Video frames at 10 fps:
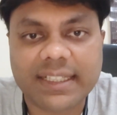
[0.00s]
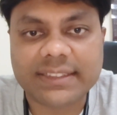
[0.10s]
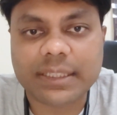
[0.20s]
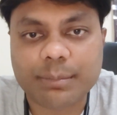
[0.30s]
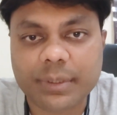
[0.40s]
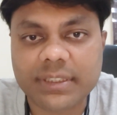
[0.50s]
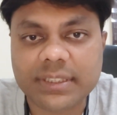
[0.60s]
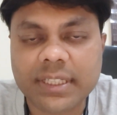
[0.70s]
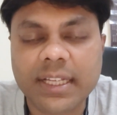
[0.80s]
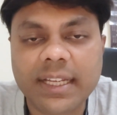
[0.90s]

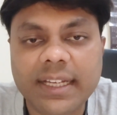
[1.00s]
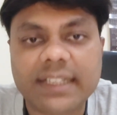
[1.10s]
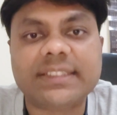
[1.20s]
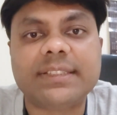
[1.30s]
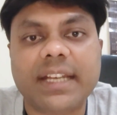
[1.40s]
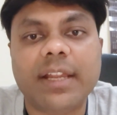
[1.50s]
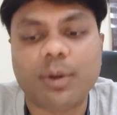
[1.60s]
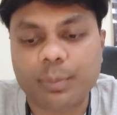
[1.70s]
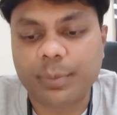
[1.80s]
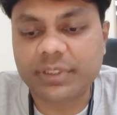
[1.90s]
examples, it's 3
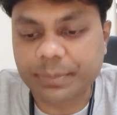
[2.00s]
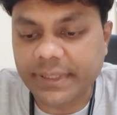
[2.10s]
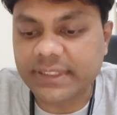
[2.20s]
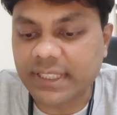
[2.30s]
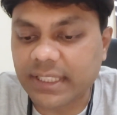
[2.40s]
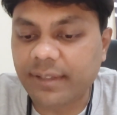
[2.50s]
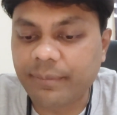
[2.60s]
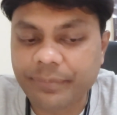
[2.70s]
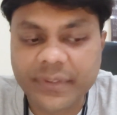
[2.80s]
outputs basically.